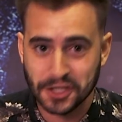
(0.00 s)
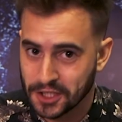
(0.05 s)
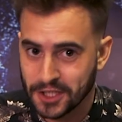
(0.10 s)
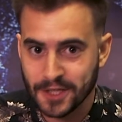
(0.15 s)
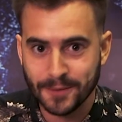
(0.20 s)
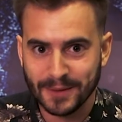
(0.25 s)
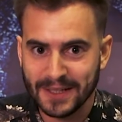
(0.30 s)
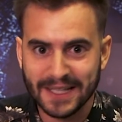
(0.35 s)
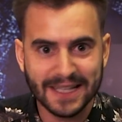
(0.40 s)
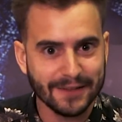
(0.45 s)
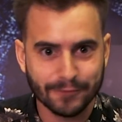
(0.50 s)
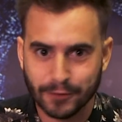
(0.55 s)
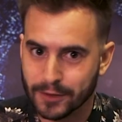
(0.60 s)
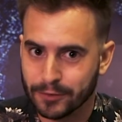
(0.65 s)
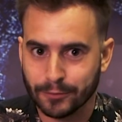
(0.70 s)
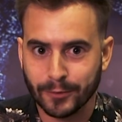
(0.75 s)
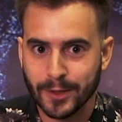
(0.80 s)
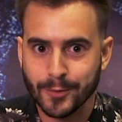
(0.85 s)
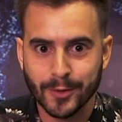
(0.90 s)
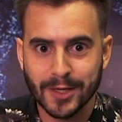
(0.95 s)
Can you believe we're
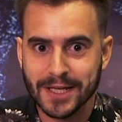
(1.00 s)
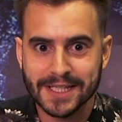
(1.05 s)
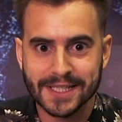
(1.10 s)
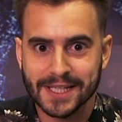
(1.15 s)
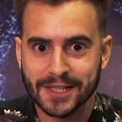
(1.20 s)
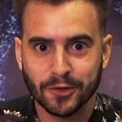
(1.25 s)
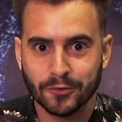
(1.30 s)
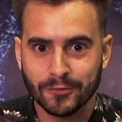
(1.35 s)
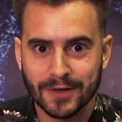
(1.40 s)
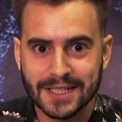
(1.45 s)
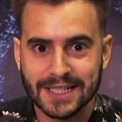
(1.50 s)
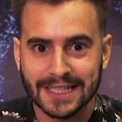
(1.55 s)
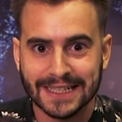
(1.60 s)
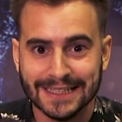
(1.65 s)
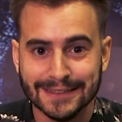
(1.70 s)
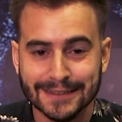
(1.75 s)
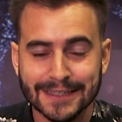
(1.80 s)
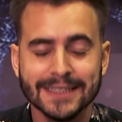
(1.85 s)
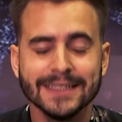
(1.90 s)
3 weeks in already?